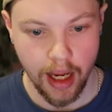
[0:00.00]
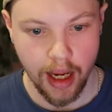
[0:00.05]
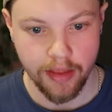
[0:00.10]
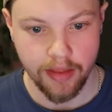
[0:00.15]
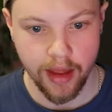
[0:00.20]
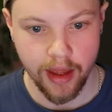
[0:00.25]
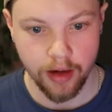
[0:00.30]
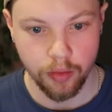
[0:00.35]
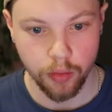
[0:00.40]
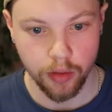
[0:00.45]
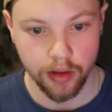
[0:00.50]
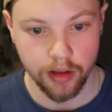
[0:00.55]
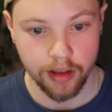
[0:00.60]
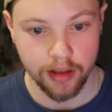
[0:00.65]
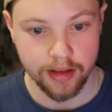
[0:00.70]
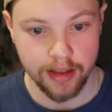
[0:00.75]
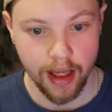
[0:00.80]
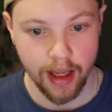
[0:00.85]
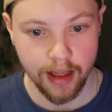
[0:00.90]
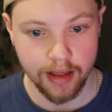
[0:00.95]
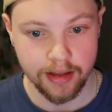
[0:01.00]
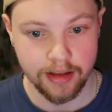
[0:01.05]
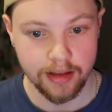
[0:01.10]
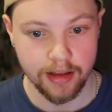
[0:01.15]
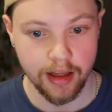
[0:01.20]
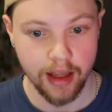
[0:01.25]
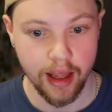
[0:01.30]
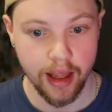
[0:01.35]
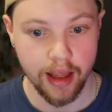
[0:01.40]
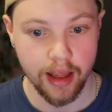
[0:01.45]
and then we're going to test
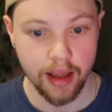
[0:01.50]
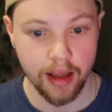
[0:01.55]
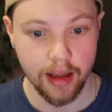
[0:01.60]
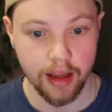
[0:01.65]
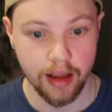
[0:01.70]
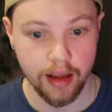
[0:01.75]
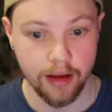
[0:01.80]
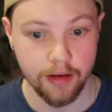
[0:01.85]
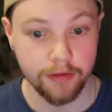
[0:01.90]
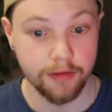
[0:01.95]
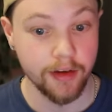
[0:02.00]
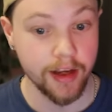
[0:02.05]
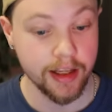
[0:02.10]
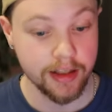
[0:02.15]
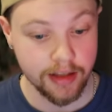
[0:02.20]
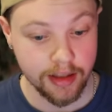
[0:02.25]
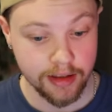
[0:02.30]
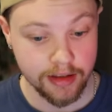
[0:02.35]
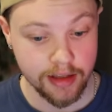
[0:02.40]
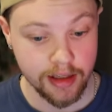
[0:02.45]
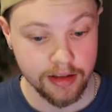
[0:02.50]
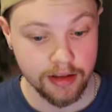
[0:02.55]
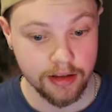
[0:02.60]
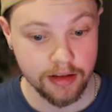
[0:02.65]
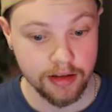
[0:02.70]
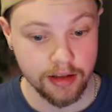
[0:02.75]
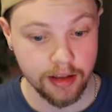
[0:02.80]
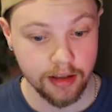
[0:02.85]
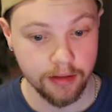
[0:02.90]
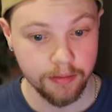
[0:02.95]
a face
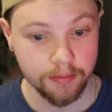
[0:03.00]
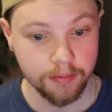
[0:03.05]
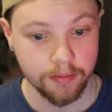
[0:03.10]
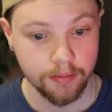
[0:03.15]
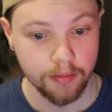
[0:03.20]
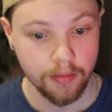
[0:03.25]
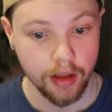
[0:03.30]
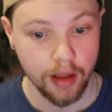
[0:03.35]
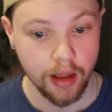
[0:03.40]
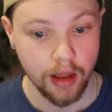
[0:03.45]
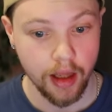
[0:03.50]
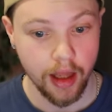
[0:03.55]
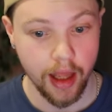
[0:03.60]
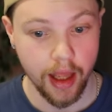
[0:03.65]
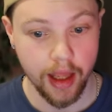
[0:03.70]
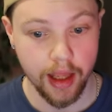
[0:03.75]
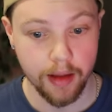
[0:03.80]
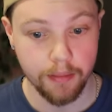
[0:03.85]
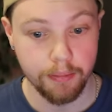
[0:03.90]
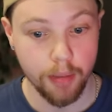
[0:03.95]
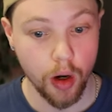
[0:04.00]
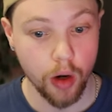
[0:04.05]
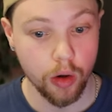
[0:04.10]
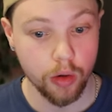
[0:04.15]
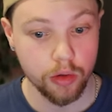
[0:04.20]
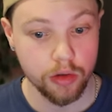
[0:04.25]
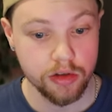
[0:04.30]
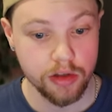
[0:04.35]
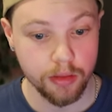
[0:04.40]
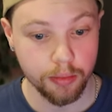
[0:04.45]
consistency, a
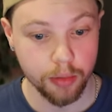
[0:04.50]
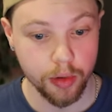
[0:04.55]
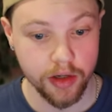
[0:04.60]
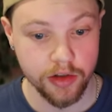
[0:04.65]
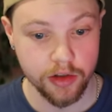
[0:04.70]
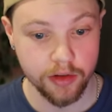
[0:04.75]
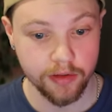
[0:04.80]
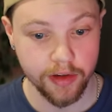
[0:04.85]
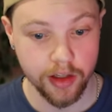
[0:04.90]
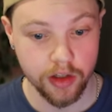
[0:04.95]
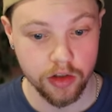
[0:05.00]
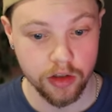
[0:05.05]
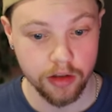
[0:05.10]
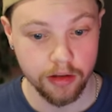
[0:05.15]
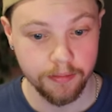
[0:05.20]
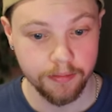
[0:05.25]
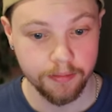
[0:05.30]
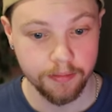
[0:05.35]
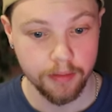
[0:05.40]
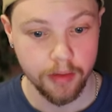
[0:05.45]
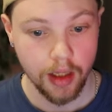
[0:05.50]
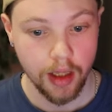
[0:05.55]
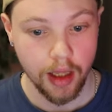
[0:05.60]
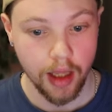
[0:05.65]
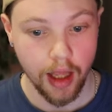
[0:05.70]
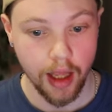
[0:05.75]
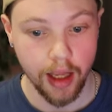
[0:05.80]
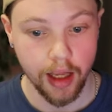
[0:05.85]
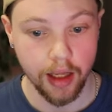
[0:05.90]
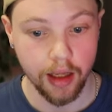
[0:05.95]
pose preservation,
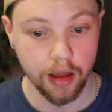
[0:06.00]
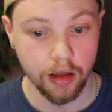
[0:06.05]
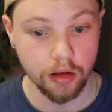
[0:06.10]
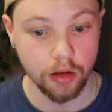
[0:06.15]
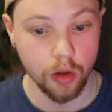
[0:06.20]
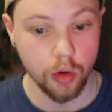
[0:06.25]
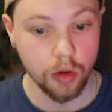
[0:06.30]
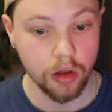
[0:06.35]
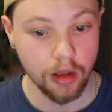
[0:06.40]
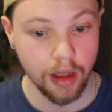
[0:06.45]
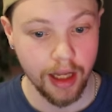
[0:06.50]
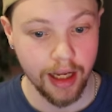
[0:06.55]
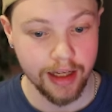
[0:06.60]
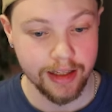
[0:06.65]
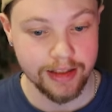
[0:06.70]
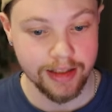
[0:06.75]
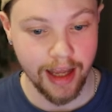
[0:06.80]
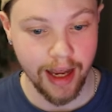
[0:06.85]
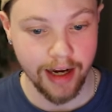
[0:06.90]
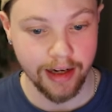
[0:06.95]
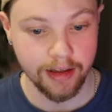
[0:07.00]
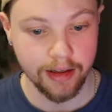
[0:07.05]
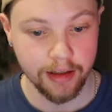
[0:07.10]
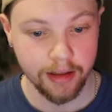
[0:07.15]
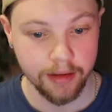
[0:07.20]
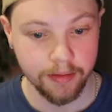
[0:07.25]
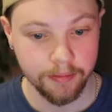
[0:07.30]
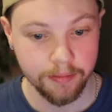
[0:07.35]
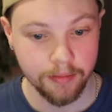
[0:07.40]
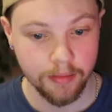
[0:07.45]
a localized
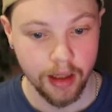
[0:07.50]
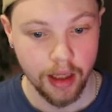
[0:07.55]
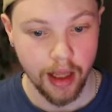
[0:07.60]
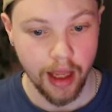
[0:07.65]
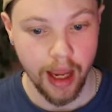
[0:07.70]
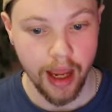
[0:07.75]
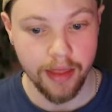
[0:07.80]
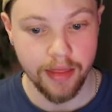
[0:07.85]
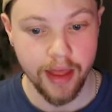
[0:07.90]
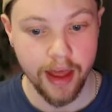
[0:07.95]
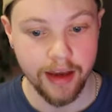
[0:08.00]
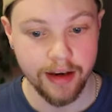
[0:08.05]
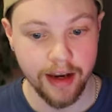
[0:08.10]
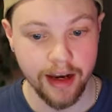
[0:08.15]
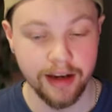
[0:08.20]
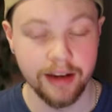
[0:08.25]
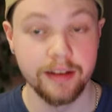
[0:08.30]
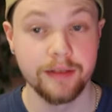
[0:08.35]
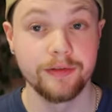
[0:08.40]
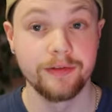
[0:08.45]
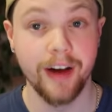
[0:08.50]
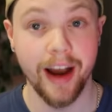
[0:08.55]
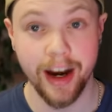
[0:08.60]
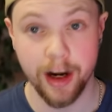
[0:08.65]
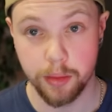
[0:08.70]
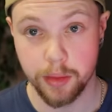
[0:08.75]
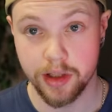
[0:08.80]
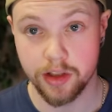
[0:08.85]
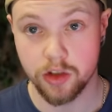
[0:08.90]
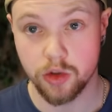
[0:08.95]
editing, and then an
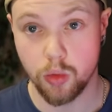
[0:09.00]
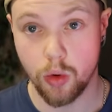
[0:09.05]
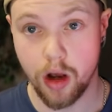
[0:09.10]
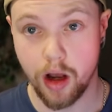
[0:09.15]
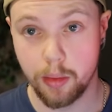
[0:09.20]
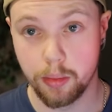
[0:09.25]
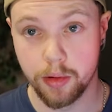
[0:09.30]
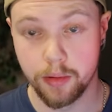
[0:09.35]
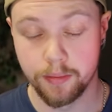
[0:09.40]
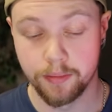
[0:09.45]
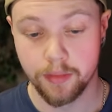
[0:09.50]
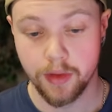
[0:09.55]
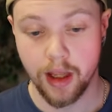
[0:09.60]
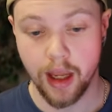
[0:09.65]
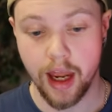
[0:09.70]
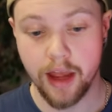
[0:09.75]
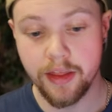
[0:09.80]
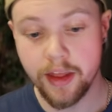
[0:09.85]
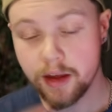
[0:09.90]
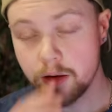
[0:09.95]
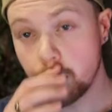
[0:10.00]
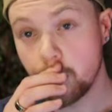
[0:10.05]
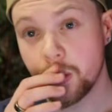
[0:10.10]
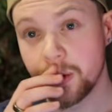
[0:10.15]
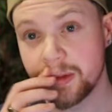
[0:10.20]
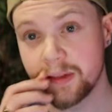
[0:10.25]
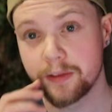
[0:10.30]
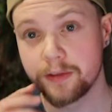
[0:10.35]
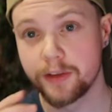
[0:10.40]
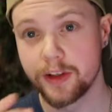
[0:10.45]
environment swap. And then one
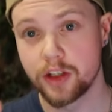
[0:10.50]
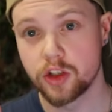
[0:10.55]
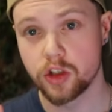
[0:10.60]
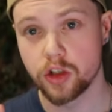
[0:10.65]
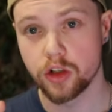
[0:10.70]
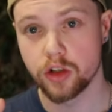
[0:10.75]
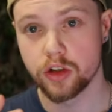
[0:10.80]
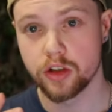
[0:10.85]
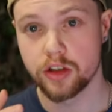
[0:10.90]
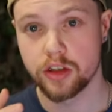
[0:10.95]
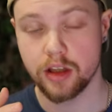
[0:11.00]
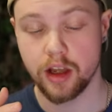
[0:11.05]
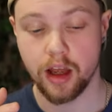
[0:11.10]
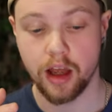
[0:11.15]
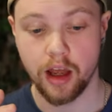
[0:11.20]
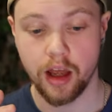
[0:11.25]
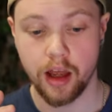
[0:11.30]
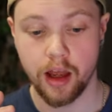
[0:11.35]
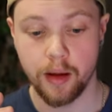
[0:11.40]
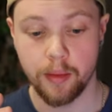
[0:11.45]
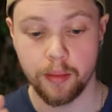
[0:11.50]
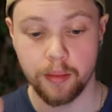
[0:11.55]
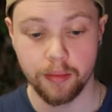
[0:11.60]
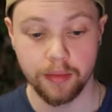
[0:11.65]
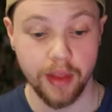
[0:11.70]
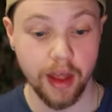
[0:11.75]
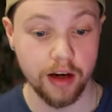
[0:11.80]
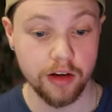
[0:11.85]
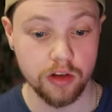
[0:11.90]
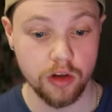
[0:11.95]
of the features
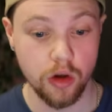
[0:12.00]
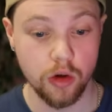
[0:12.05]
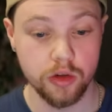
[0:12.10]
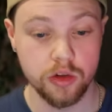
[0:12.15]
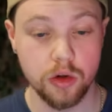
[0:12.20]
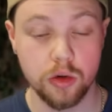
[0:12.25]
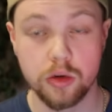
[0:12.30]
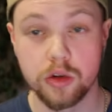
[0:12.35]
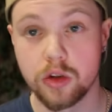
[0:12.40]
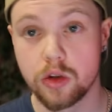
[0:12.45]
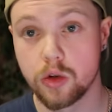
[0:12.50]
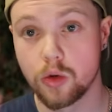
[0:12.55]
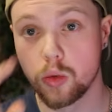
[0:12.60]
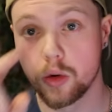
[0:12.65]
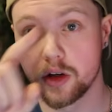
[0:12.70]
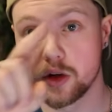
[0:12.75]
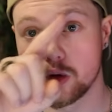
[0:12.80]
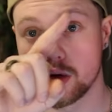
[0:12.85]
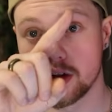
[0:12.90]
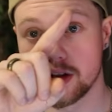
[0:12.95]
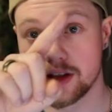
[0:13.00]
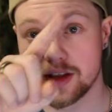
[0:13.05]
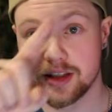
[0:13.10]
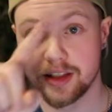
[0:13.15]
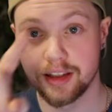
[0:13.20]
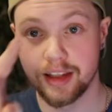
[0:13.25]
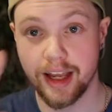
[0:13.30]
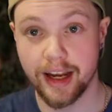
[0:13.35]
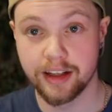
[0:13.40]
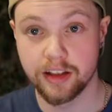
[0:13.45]
that is also new, where you can
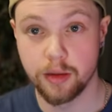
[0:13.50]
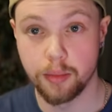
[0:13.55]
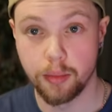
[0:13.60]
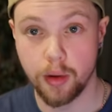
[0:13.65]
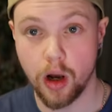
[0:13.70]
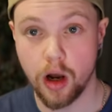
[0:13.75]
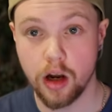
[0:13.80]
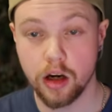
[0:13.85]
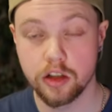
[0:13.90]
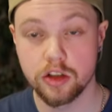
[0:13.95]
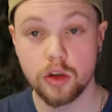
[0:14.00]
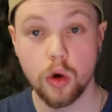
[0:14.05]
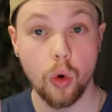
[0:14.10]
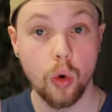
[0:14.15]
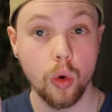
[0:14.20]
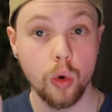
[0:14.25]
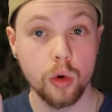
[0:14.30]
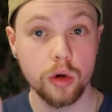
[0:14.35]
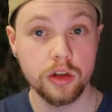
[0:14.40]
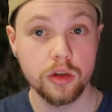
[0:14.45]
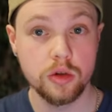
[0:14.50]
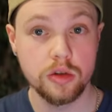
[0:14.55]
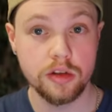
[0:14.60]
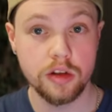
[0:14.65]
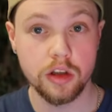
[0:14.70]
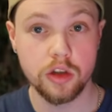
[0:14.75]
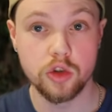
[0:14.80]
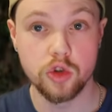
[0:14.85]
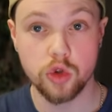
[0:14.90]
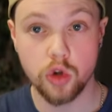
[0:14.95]
select a box or use
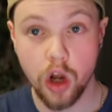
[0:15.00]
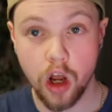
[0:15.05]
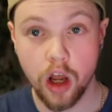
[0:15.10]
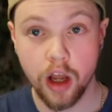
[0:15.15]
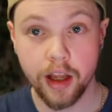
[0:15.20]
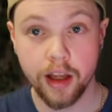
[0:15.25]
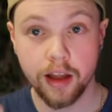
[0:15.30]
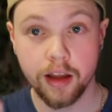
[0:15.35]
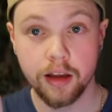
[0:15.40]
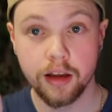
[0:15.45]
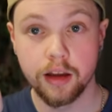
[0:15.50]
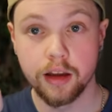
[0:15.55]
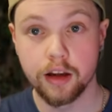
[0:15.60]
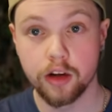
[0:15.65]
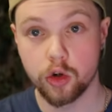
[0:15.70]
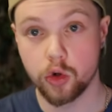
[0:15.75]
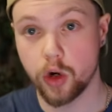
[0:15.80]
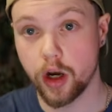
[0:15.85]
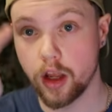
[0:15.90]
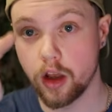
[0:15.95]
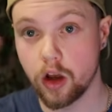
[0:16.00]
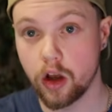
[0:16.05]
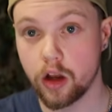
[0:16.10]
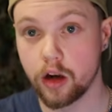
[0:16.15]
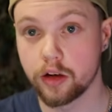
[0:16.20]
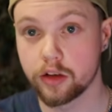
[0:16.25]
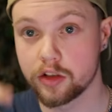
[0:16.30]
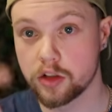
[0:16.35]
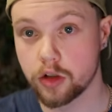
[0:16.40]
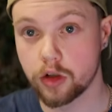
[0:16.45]
the drawing
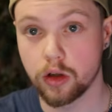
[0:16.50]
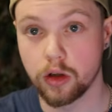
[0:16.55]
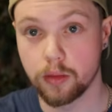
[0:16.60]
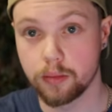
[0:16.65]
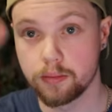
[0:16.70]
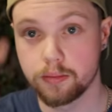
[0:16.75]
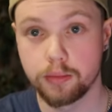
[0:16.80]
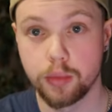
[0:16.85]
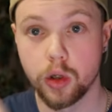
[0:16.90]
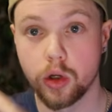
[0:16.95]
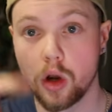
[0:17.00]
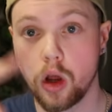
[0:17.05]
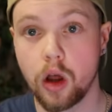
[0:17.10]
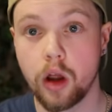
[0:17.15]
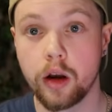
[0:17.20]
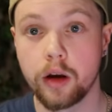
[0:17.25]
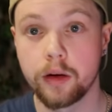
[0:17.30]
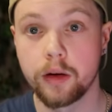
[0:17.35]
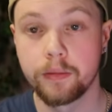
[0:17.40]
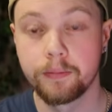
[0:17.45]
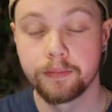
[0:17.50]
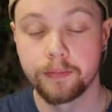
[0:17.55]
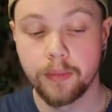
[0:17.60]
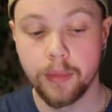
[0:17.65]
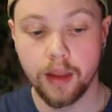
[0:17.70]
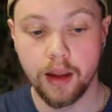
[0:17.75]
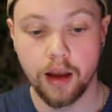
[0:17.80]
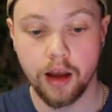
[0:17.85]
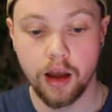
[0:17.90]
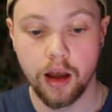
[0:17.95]
crayon to put on
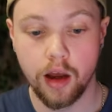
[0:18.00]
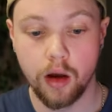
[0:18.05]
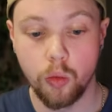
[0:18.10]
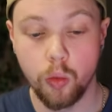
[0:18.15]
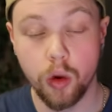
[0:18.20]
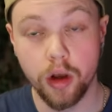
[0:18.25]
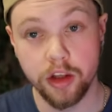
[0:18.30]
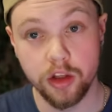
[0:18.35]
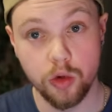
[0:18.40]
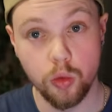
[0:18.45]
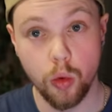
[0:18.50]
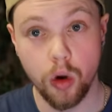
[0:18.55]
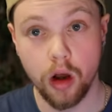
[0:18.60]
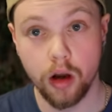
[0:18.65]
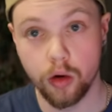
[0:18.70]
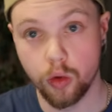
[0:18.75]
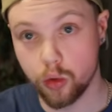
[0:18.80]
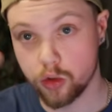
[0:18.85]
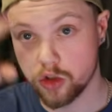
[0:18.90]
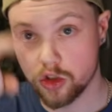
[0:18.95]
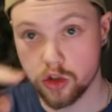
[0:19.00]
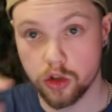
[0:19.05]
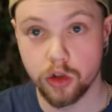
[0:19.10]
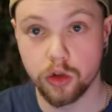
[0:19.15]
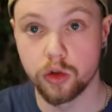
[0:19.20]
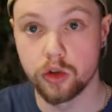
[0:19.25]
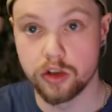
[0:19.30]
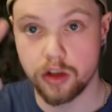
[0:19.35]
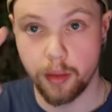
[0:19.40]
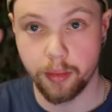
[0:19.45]
what you want or
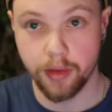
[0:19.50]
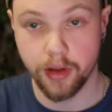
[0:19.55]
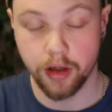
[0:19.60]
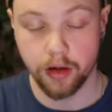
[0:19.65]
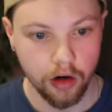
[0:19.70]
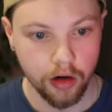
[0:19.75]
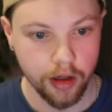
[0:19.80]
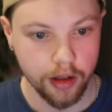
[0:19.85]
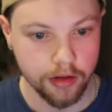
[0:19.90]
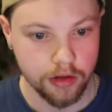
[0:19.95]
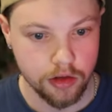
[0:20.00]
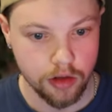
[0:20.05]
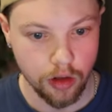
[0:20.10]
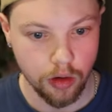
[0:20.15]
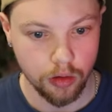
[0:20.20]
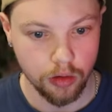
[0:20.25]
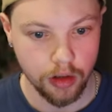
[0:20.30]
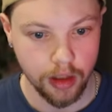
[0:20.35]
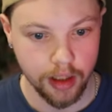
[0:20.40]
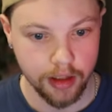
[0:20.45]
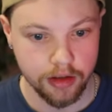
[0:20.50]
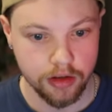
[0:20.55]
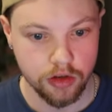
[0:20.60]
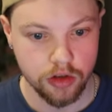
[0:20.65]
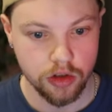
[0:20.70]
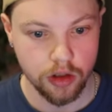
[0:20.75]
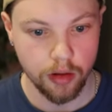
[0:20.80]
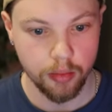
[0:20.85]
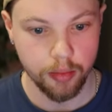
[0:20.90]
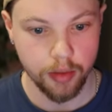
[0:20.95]
circle something. All right, so let's
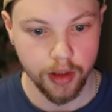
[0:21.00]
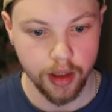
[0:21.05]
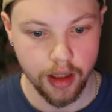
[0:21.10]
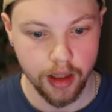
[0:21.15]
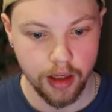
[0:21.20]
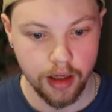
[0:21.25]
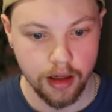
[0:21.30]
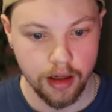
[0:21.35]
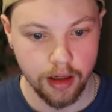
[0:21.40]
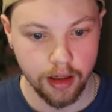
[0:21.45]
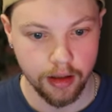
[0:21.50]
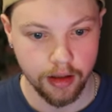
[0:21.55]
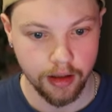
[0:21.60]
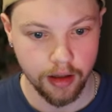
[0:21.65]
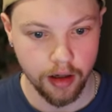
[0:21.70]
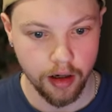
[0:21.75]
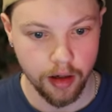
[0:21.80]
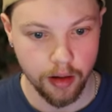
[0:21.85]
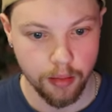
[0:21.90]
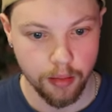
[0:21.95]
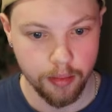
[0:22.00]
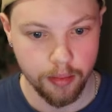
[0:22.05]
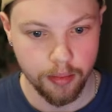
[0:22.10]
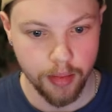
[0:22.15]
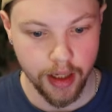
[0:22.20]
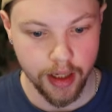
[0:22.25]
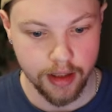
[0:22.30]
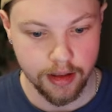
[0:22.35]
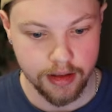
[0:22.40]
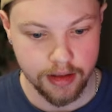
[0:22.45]
jump in and get our
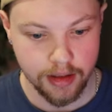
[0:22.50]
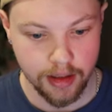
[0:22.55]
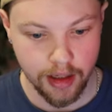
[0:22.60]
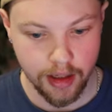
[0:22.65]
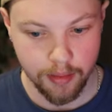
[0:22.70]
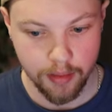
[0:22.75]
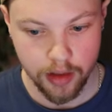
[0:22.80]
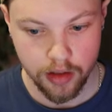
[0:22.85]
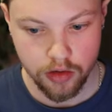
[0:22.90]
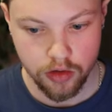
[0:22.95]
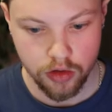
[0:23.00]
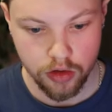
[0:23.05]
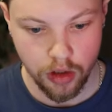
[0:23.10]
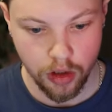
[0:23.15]
base image